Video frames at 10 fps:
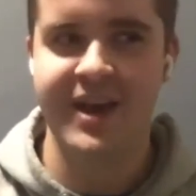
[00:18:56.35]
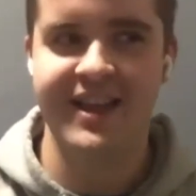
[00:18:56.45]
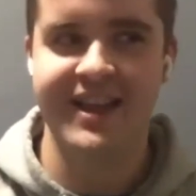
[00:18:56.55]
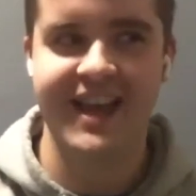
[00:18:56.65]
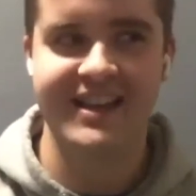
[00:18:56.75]

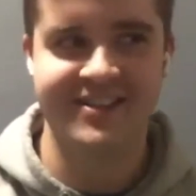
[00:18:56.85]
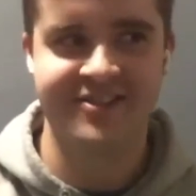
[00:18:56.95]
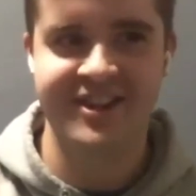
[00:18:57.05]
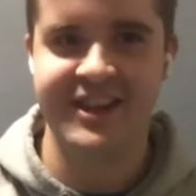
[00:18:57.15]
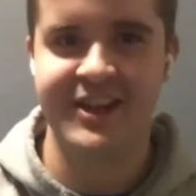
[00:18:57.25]
like I didn't
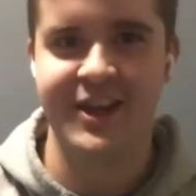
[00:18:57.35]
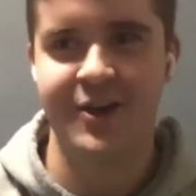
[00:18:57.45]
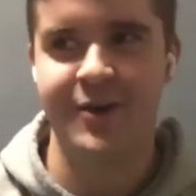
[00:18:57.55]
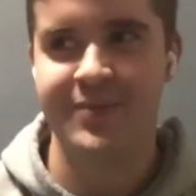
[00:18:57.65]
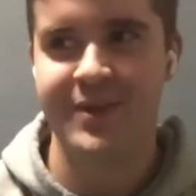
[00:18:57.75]
really
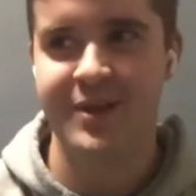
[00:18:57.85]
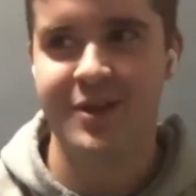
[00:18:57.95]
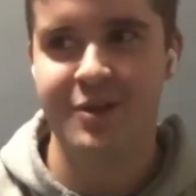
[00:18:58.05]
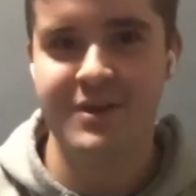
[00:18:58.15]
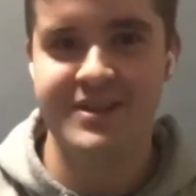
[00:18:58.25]
know
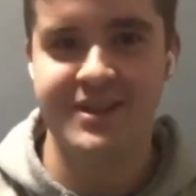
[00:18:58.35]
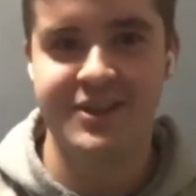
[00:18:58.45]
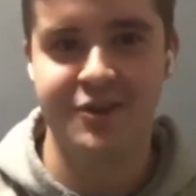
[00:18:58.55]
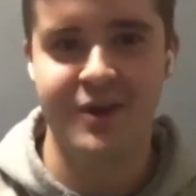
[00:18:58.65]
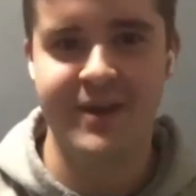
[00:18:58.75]
what to
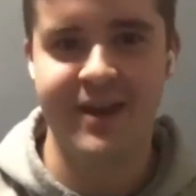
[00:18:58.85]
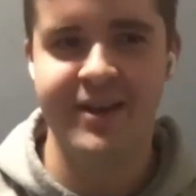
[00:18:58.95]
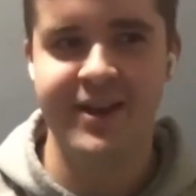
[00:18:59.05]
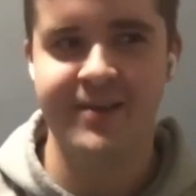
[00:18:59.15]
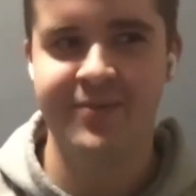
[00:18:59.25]
do about
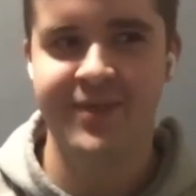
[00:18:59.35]
it.